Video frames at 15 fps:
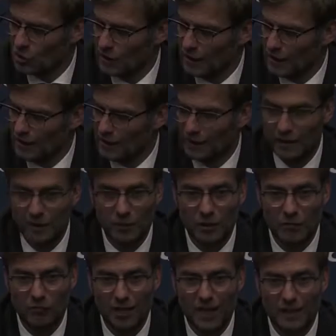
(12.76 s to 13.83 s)
You need a
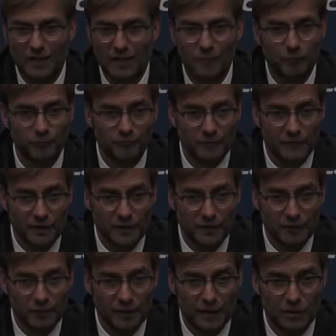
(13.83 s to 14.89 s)
little bit of luck
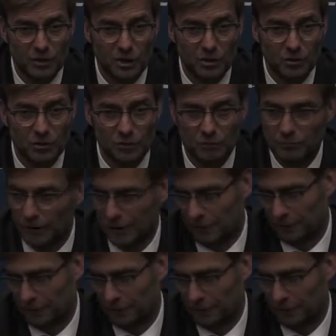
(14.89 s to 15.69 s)
in penalty shoot.